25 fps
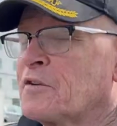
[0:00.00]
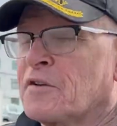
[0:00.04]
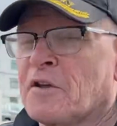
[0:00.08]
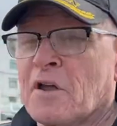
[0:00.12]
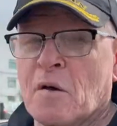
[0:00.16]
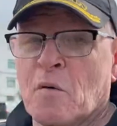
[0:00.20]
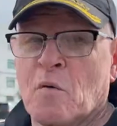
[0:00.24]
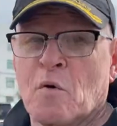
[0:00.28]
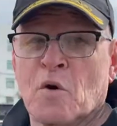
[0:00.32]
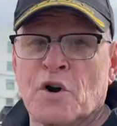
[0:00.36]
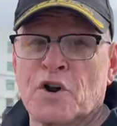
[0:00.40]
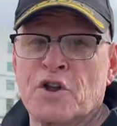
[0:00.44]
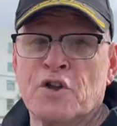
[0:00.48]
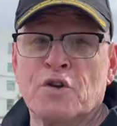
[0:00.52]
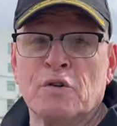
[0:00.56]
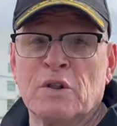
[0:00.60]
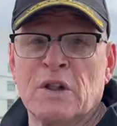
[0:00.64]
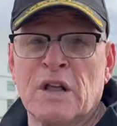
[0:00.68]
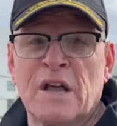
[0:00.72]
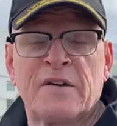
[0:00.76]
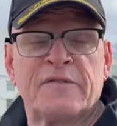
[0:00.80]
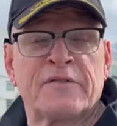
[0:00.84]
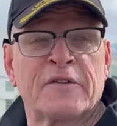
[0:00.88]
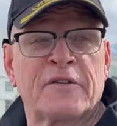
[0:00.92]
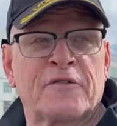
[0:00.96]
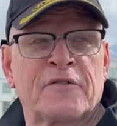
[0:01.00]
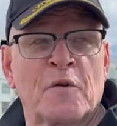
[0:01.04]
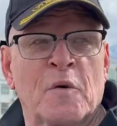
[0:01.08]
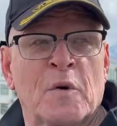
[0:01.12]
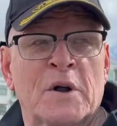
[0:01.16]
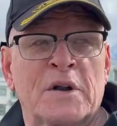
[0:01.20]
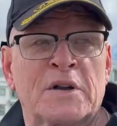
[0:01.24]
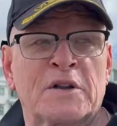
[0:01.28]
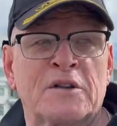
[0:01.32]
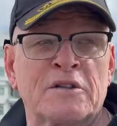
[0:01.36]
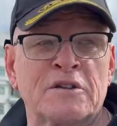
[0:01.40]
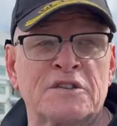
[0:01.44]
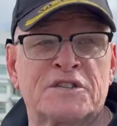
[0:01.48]
and where you live, if you want
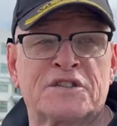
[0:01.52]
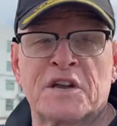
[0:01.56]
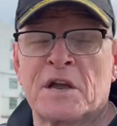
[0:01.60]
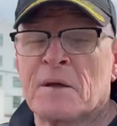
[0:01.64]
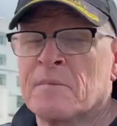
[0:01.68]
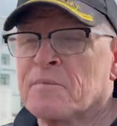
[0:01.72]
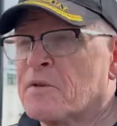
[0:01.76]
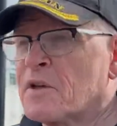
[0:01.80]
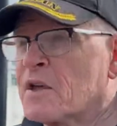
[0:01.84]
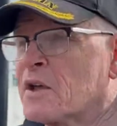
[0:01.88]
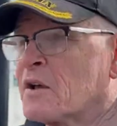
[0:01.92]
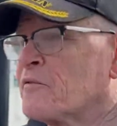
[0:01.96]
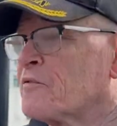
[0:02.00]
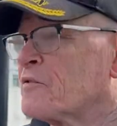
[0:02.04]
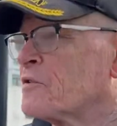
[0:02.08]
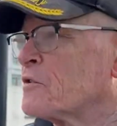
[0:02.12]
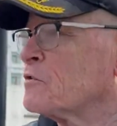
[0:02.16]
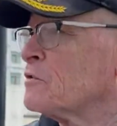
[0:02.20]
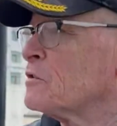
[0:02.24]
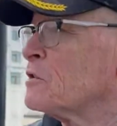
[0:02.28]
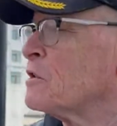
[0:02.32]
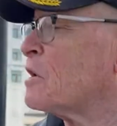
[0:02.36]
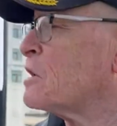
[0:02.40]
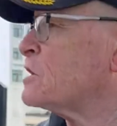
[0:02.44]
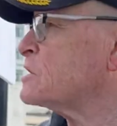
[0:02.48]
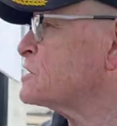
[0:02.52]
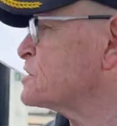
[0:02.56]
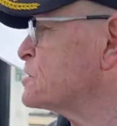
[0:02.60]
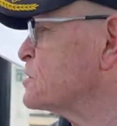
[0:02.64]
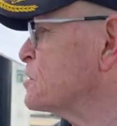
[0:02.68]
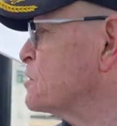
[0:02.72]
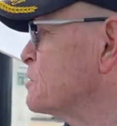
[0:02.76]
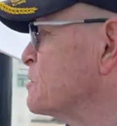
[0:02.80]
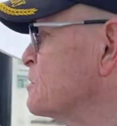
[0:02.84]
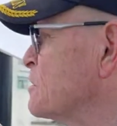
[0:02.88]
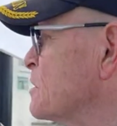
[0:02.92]
to do the same thing, federal lawsuit,